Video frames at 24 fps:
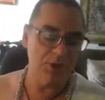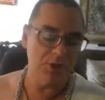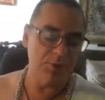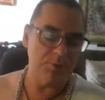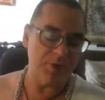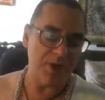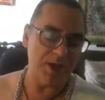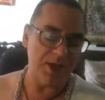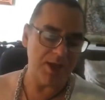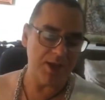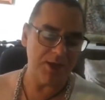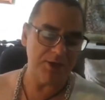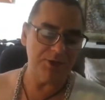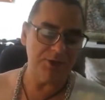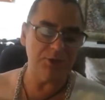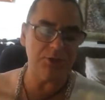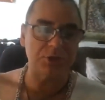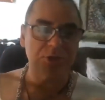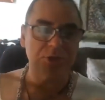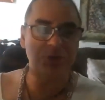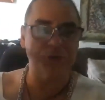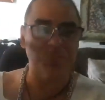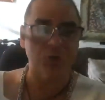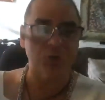But how do you
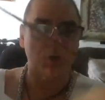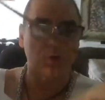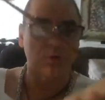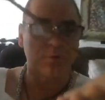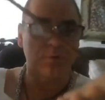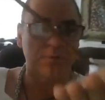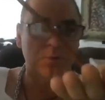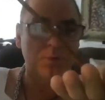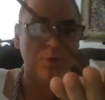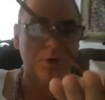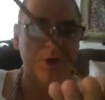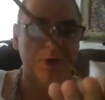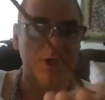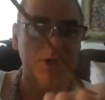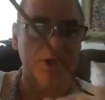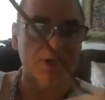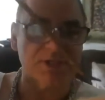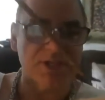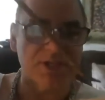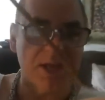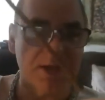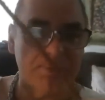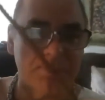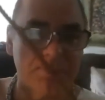control for it is how